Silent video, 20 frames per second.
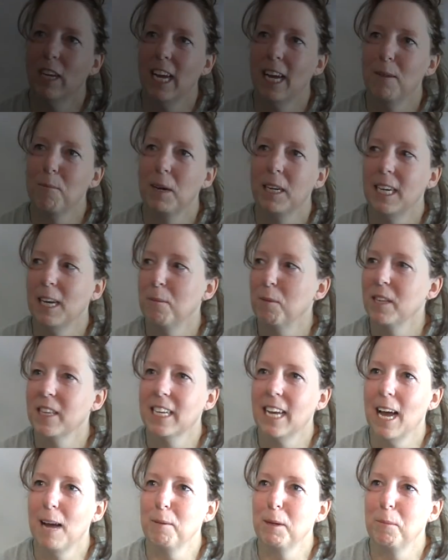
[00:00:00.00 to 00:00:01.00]
My name is
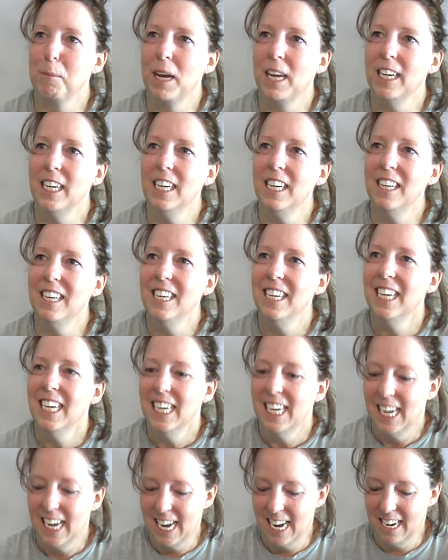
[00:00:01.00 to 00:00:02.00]
Gabby Bennett,
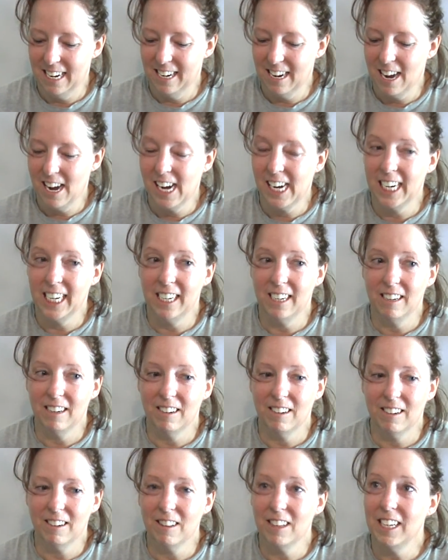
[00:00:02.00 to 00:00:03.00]
and I
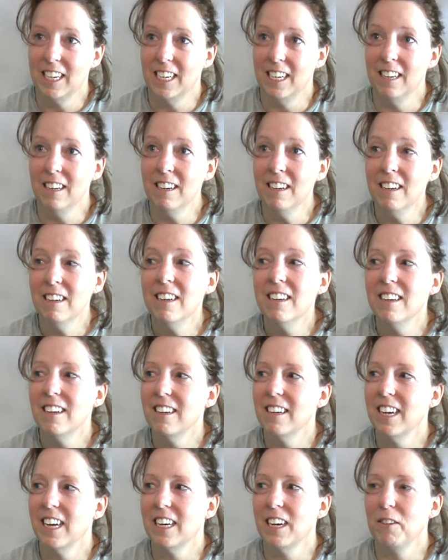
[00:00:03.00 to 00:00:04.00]
clean
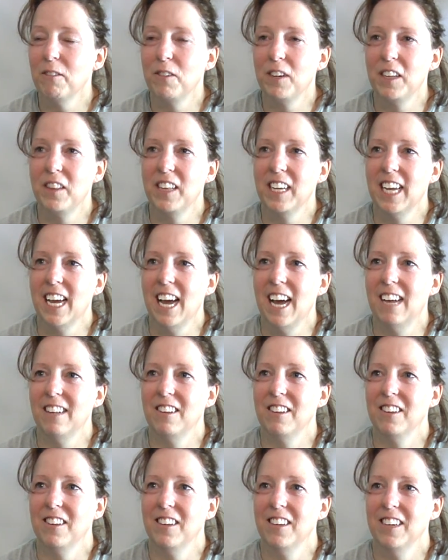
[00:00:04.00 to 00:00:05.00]
and I feed the cats.